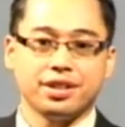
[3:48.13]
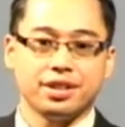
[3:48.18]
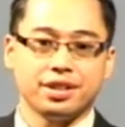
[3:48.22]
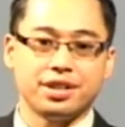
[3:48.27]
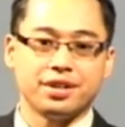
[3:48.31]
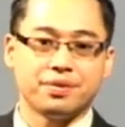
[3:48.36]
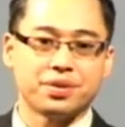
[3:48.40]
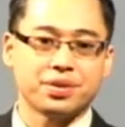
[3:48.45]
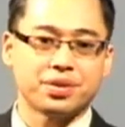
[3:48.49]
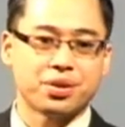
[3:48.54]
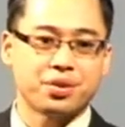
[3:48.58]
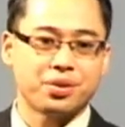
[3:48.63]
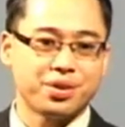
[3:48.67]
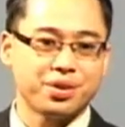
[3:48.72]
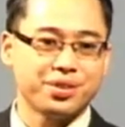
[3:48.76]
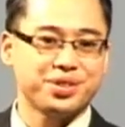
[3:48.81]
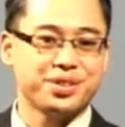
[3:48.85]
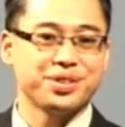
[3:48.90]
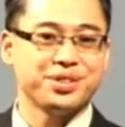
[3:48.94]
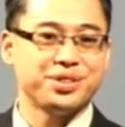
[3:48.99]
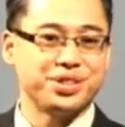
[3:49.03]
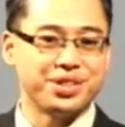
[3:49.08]
give his
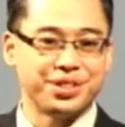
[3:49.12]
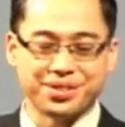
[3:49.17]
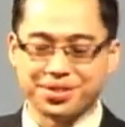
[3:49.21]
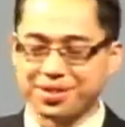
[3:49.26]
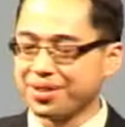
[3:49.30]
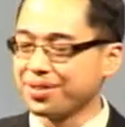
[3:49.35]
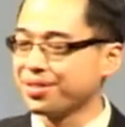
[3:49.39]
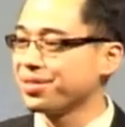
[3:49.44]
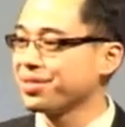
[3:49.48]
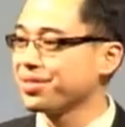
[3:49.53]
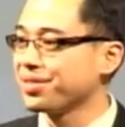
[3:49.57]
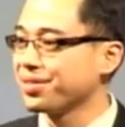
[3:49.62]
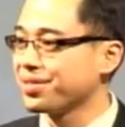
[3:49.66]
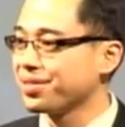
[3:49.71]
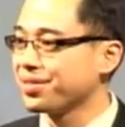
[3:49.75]
heart to Jesus.